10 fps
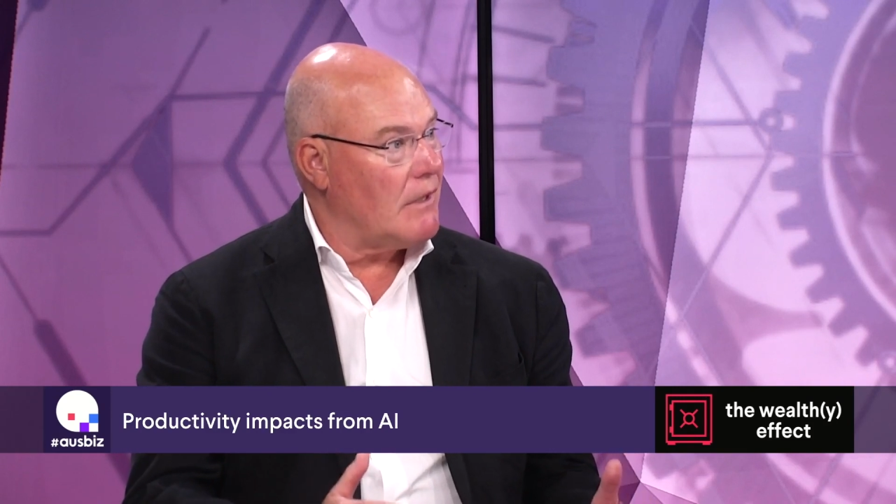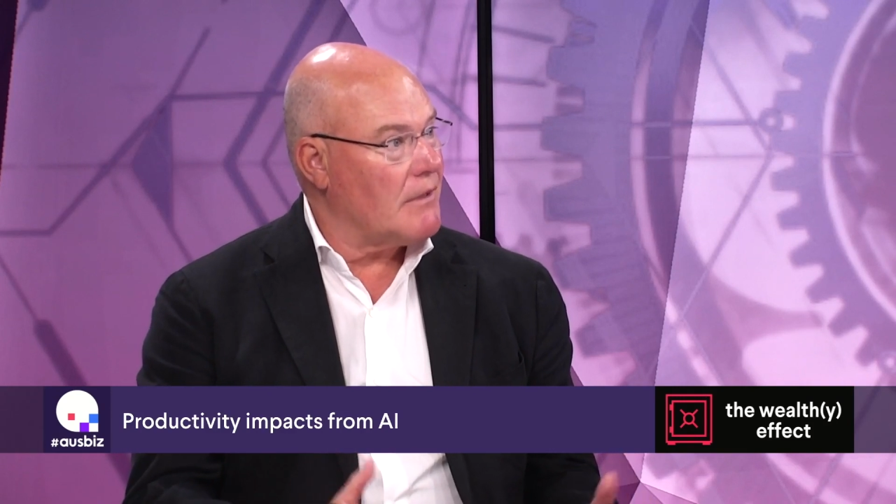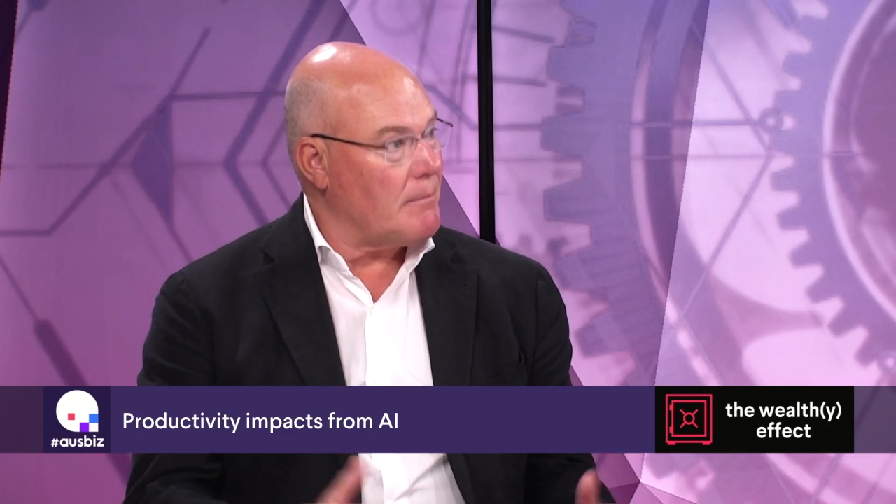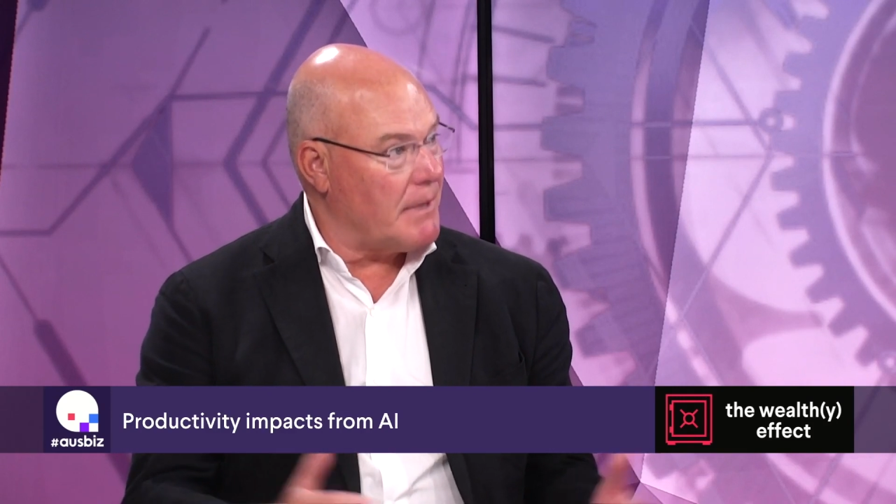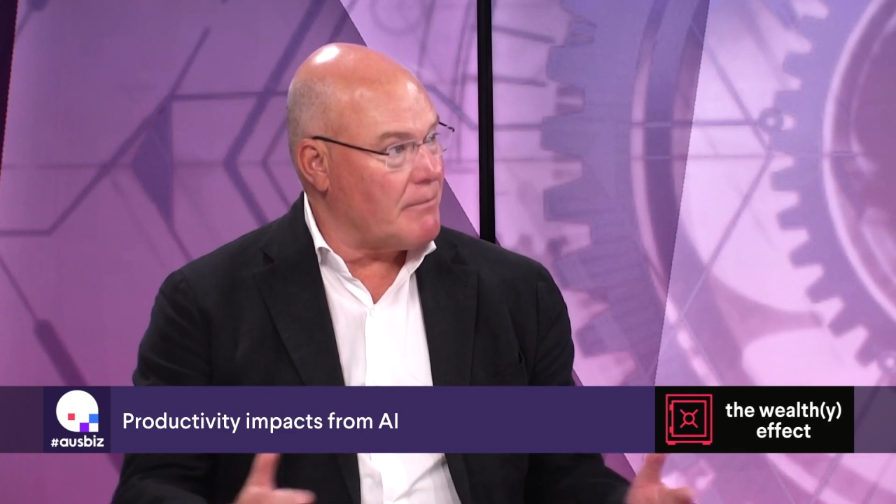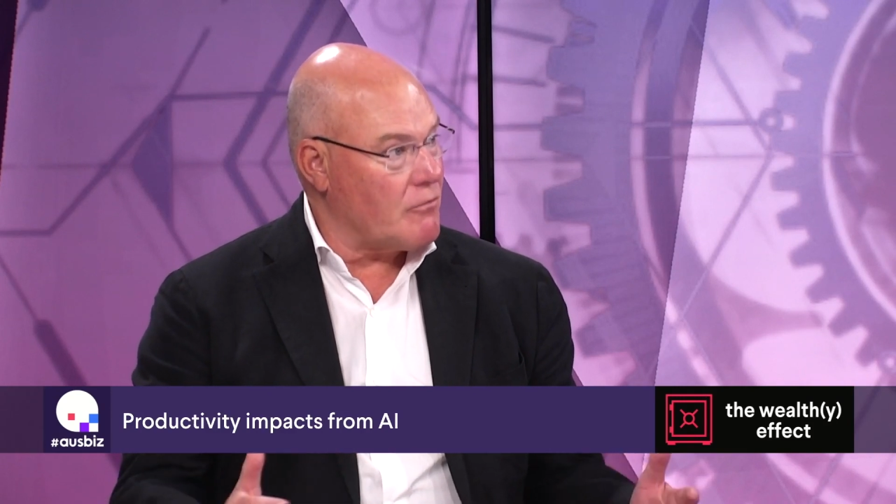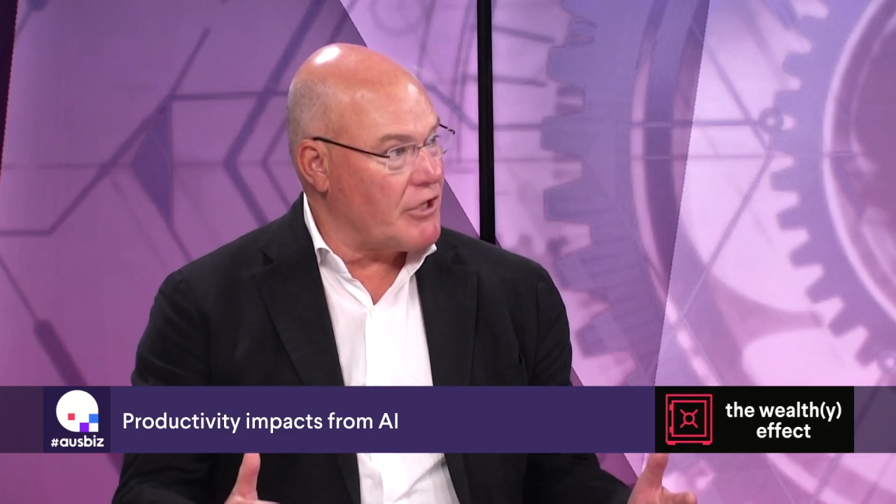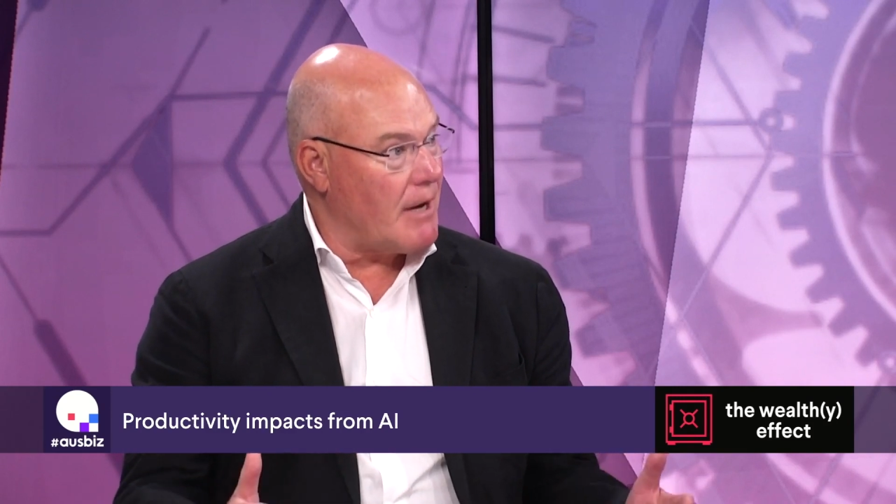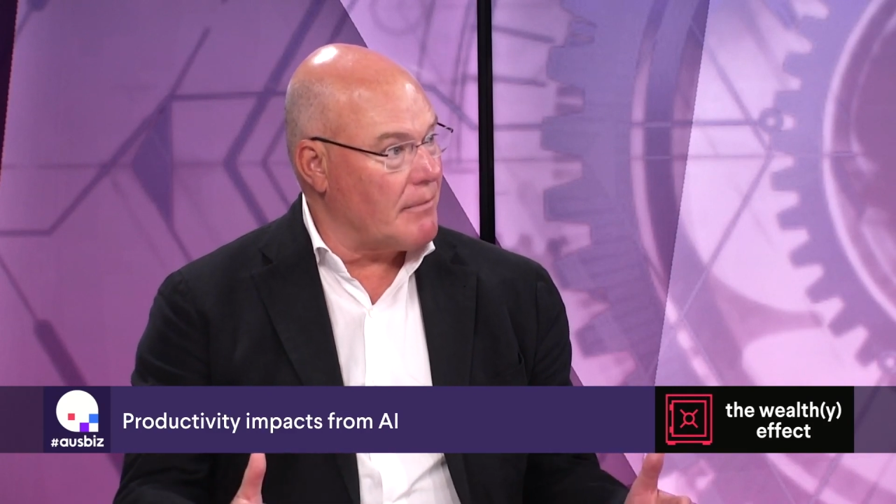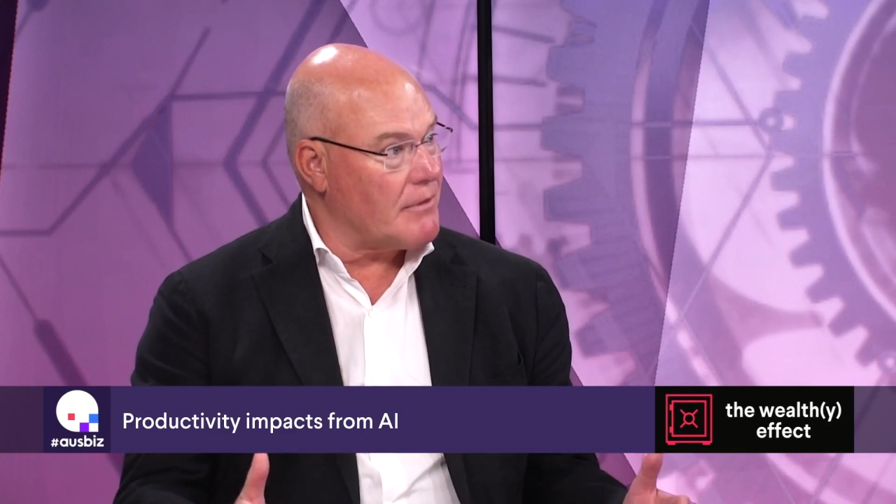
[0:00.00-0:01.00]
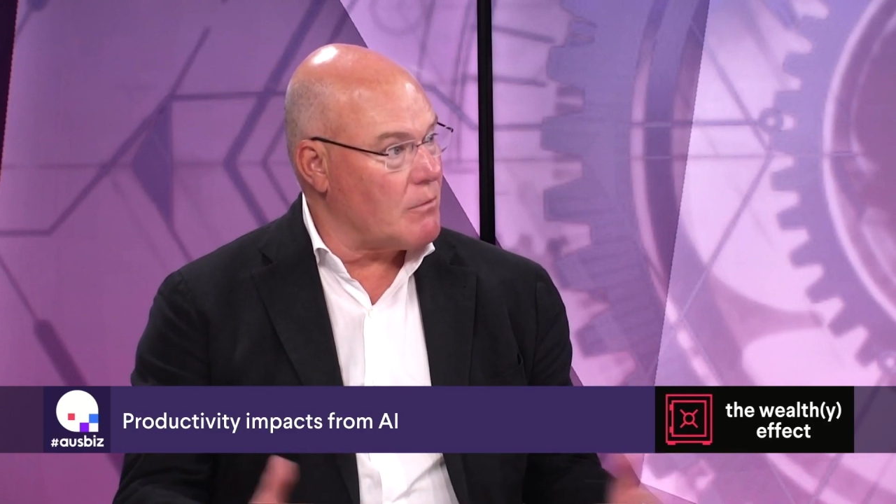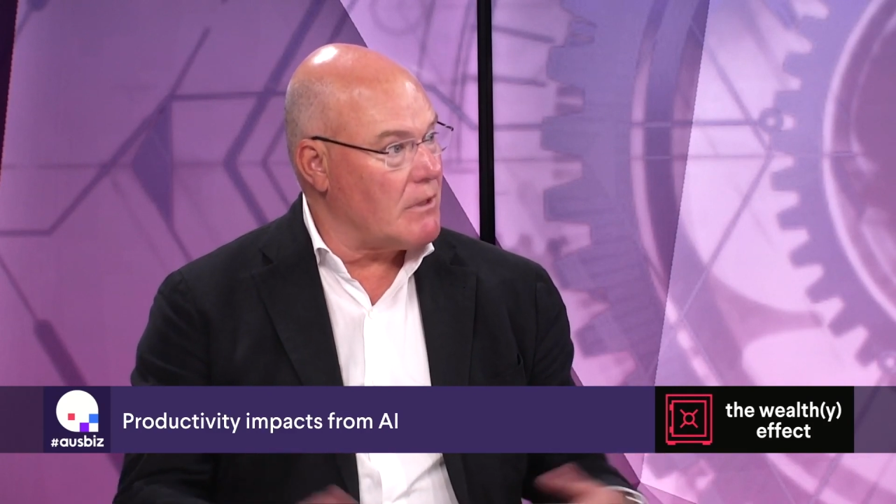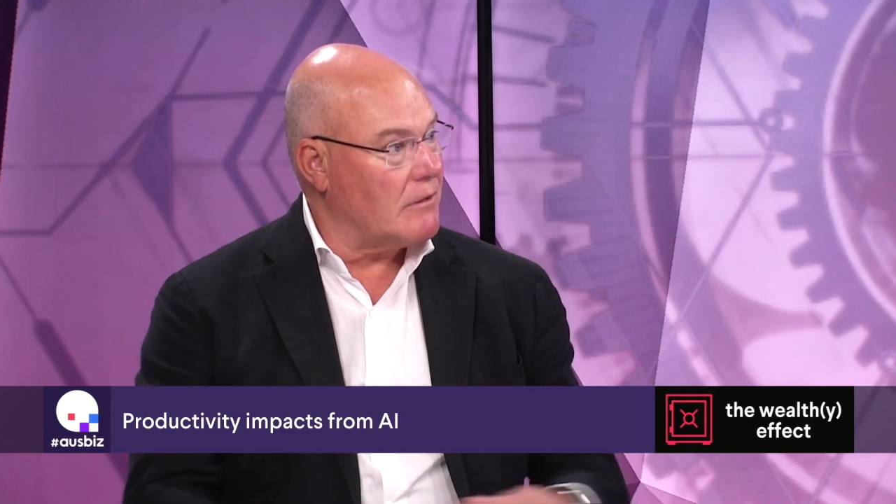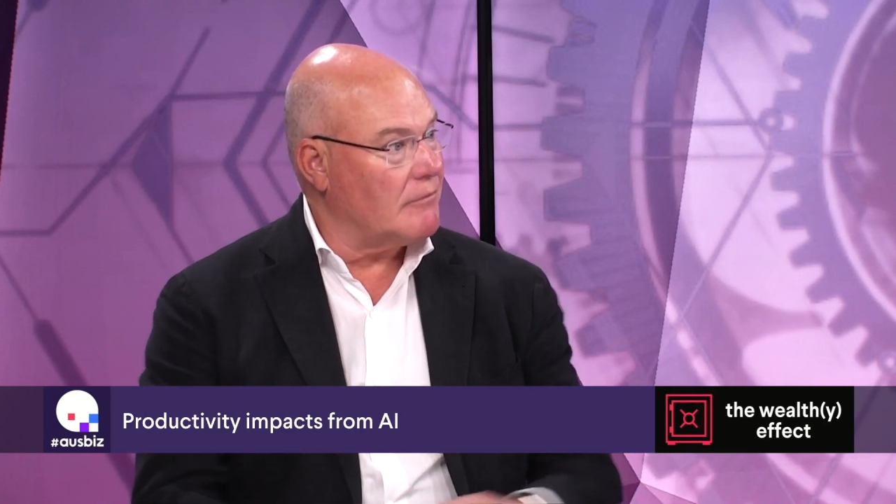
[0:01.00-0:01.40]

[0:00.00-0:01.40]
that people jump as well.